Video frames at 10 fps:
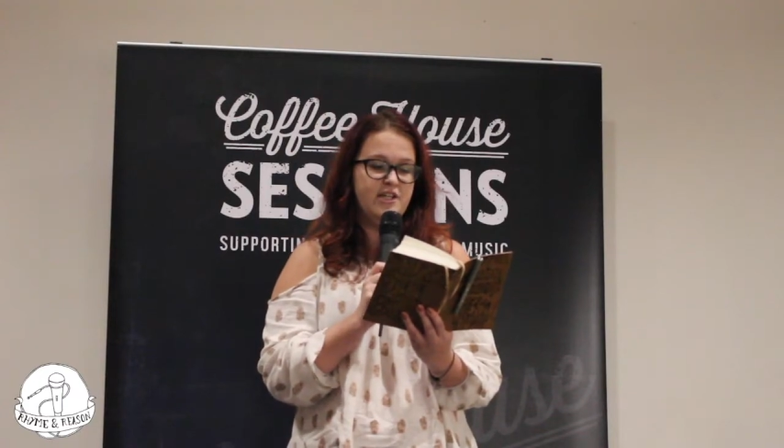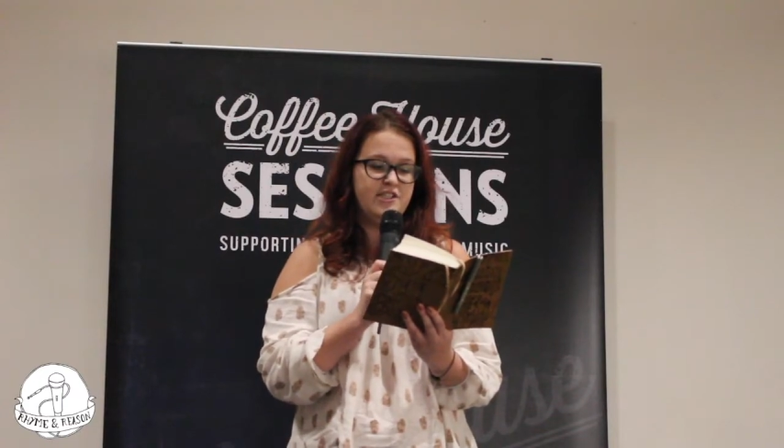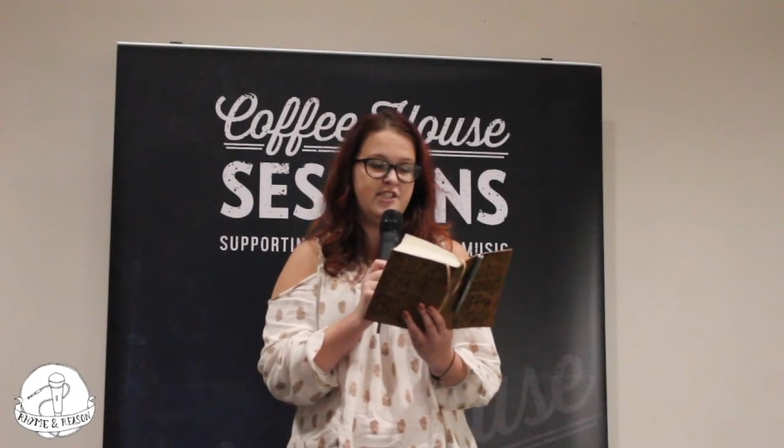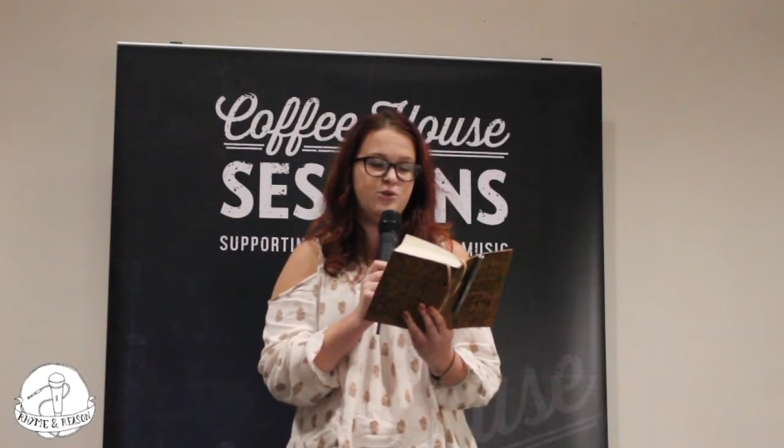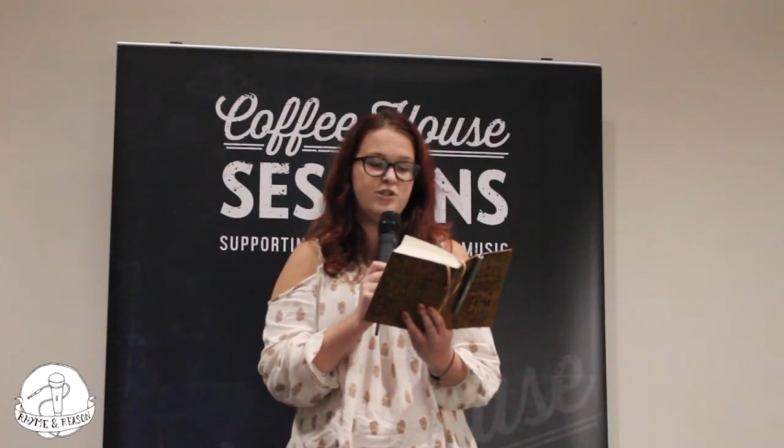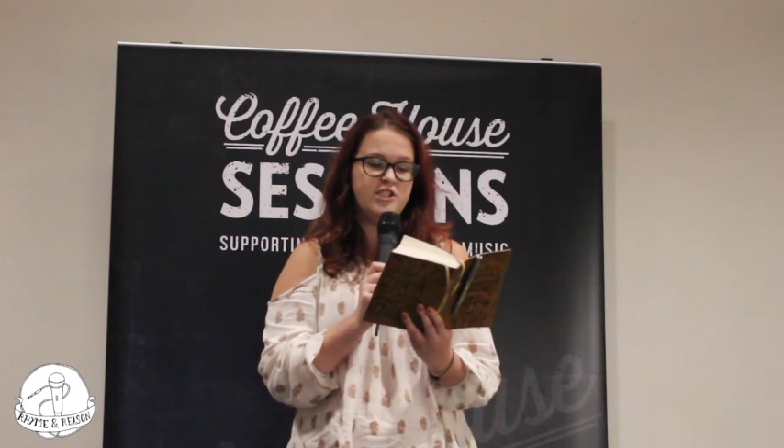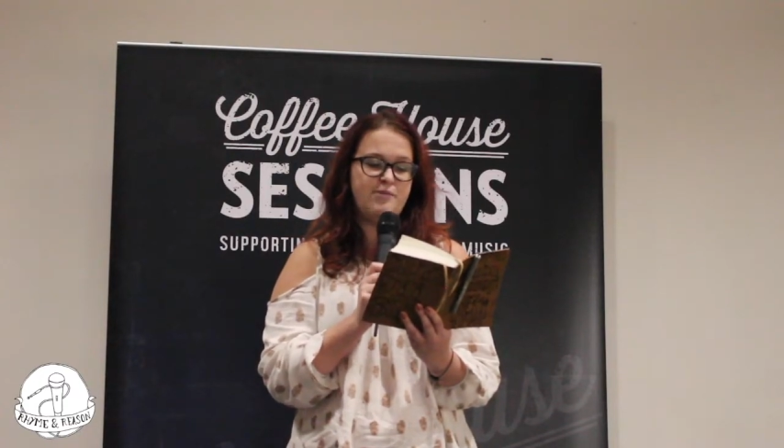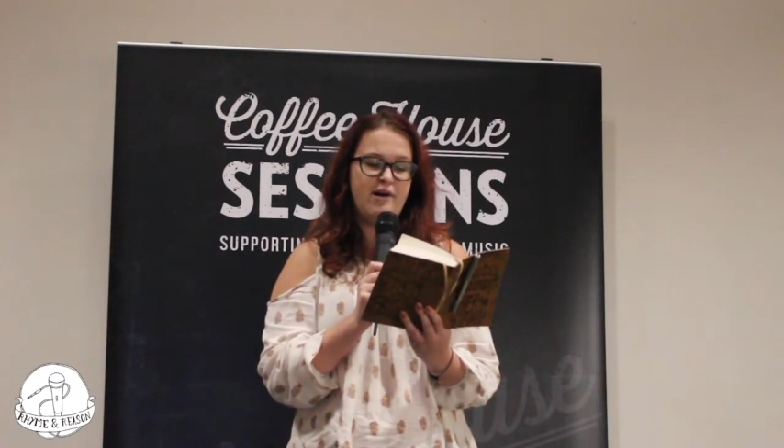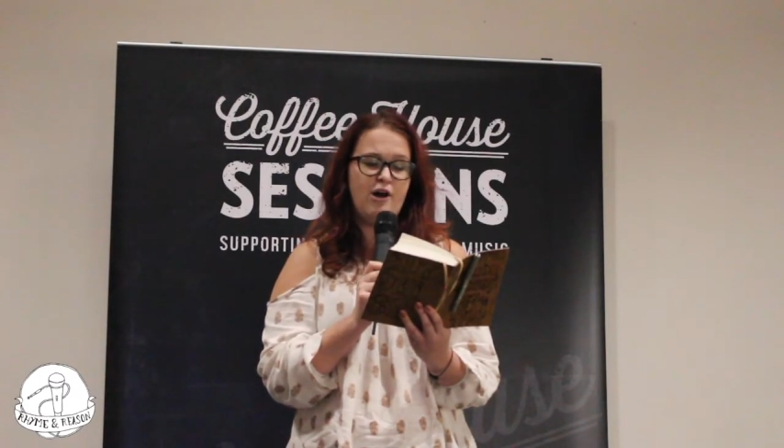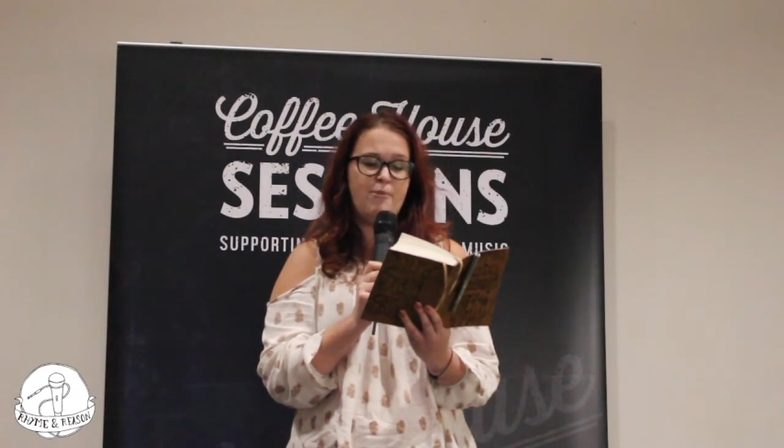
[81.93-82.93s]
She taught us
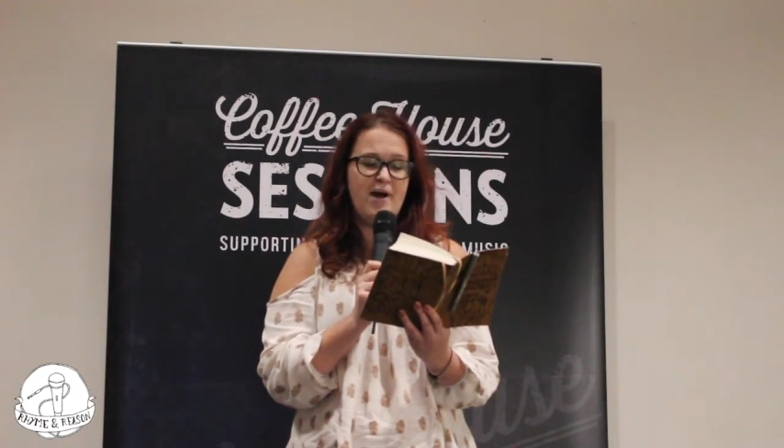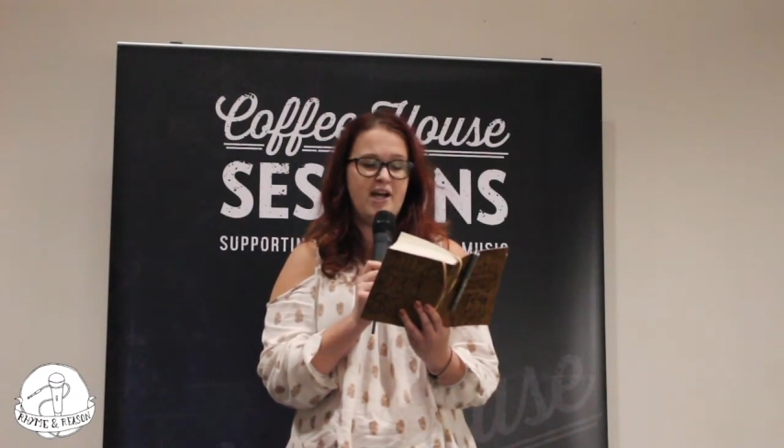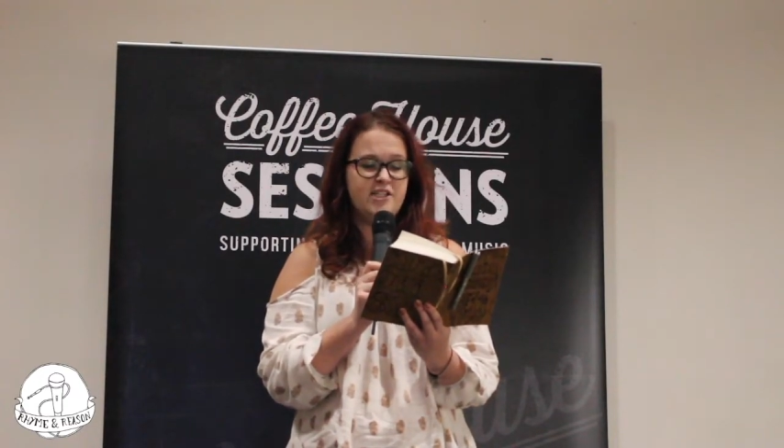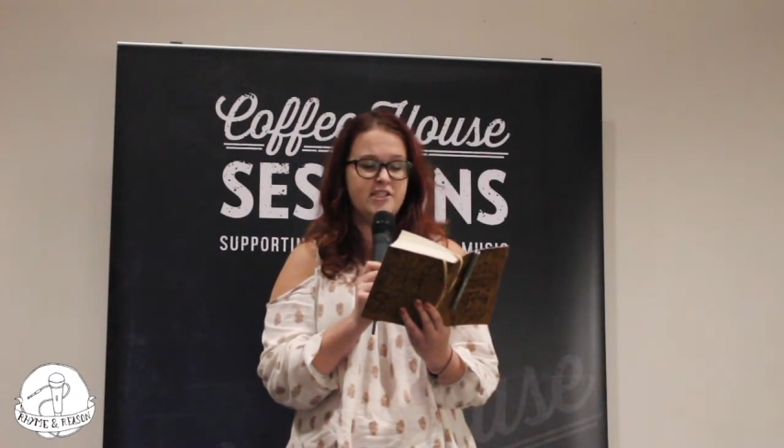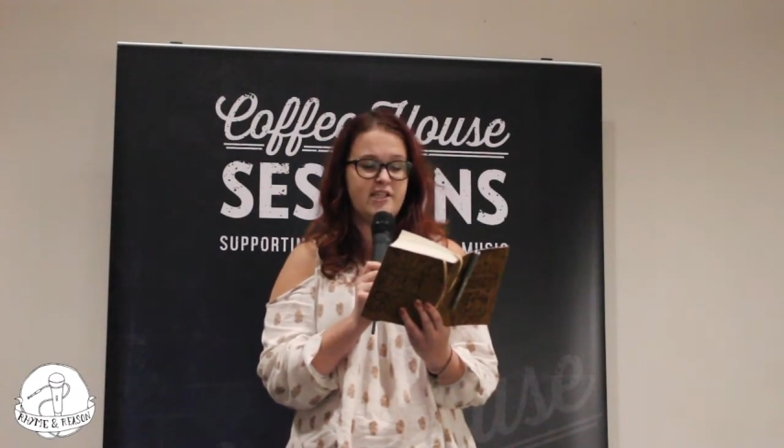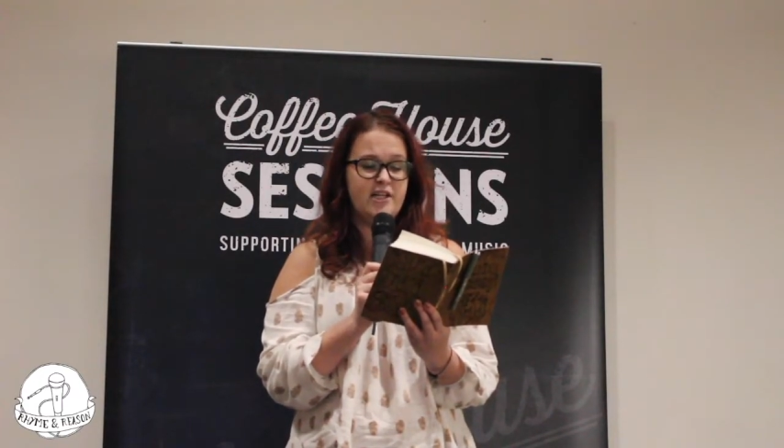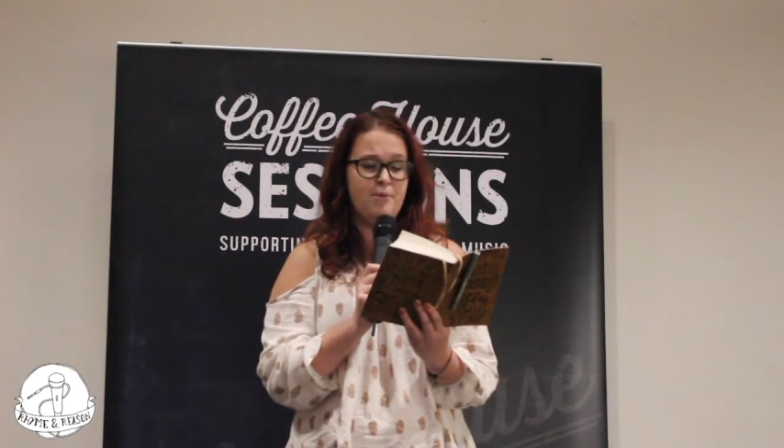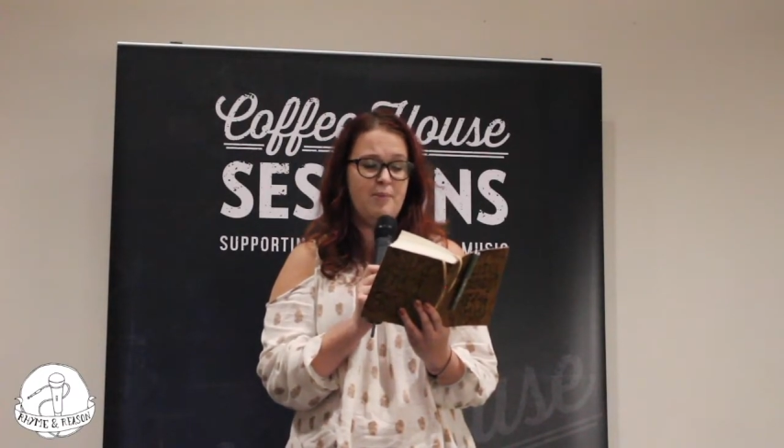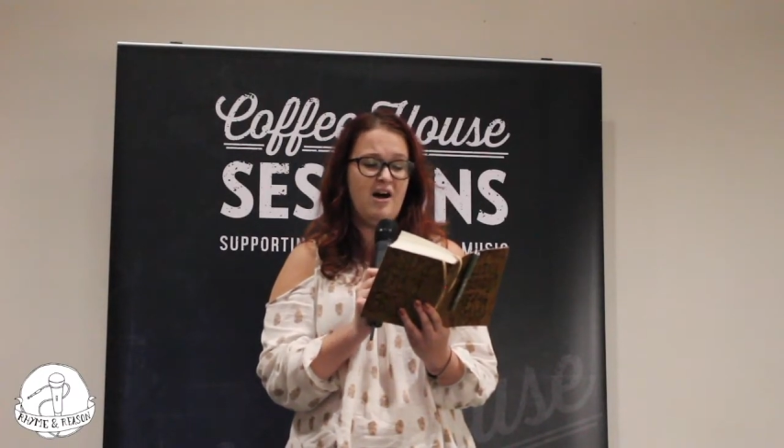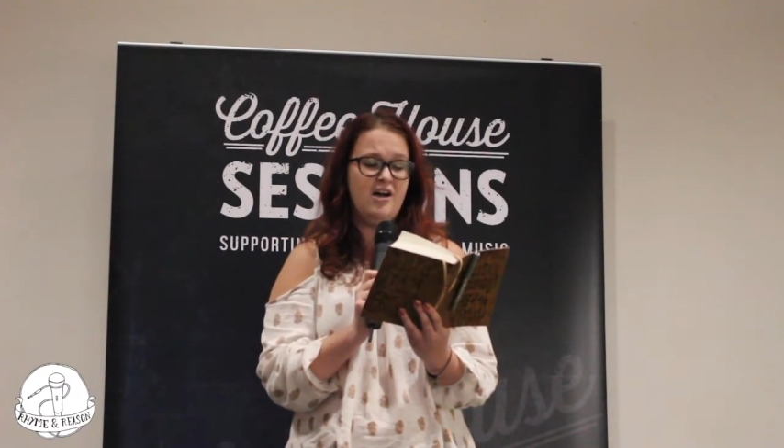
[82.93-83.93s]
about her passions and
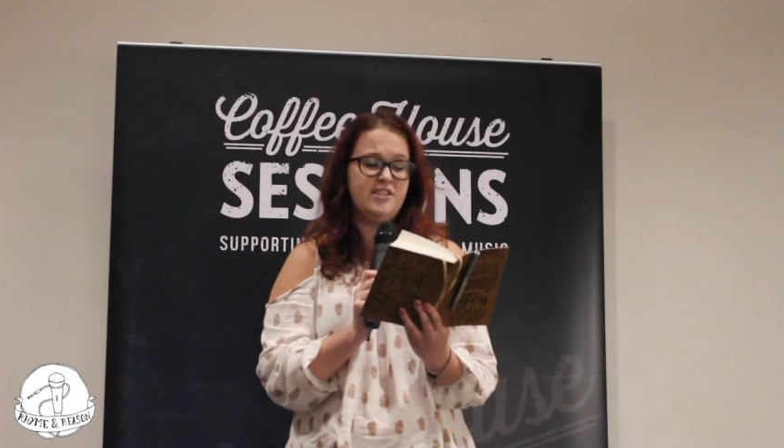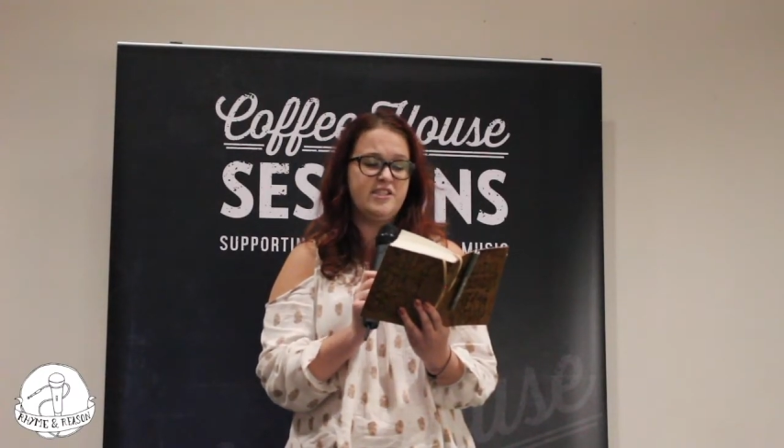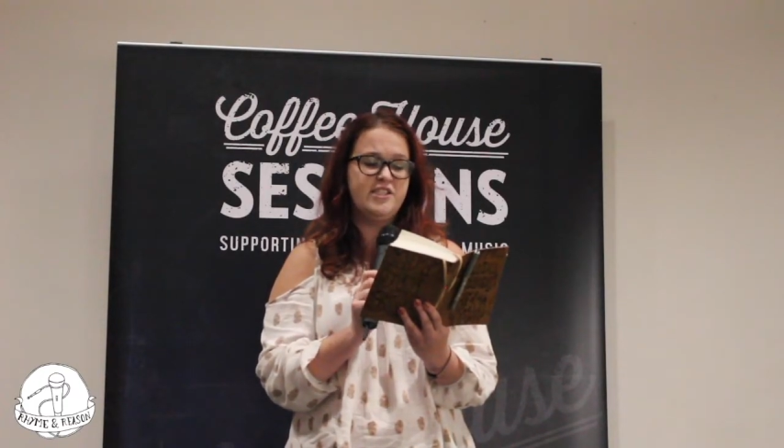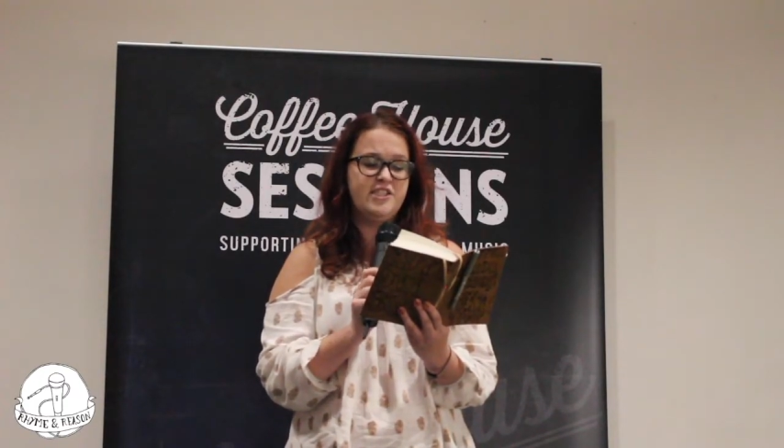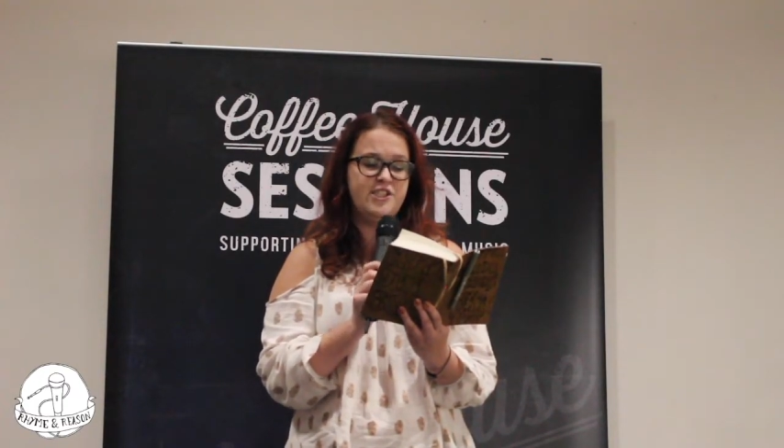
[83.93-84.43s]
her past.